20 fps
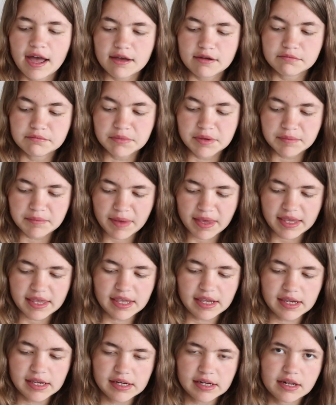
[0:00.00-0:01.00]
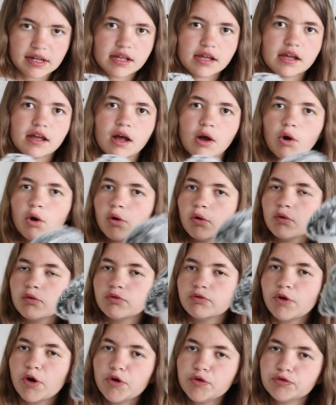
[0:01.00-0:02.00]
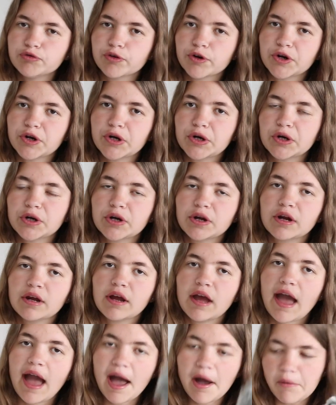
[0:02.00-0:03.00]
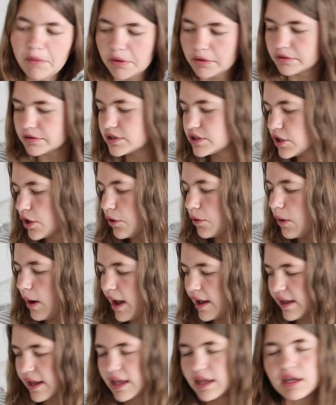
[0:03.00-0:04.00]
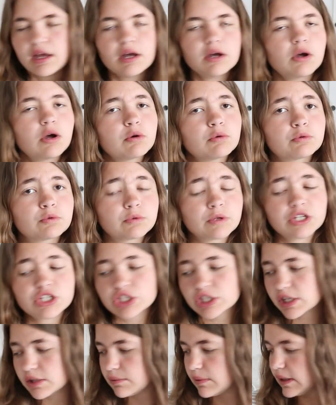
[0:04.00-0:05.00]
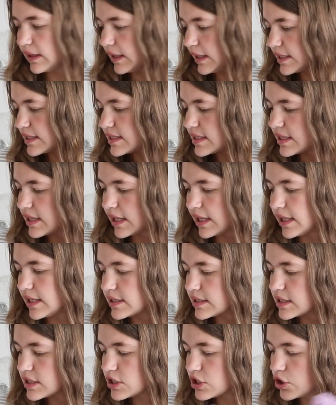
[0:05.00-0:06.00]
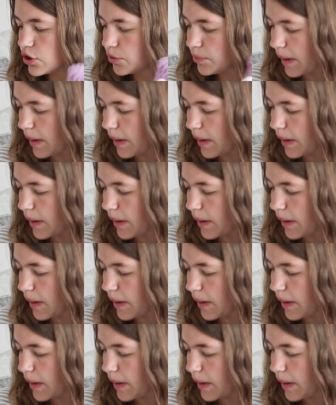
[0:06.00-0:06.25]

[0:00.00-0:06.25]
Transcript: me making a faux fur owl. So I originally released these two